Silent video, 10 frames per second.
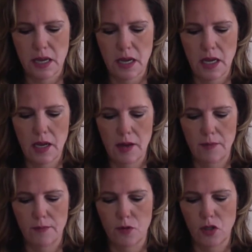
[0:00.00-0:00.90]

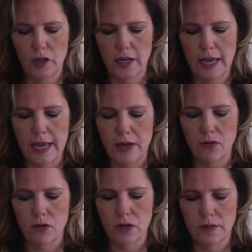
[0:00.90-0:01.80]
Um, we're looking at
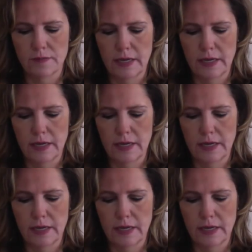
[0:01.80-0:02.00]
your,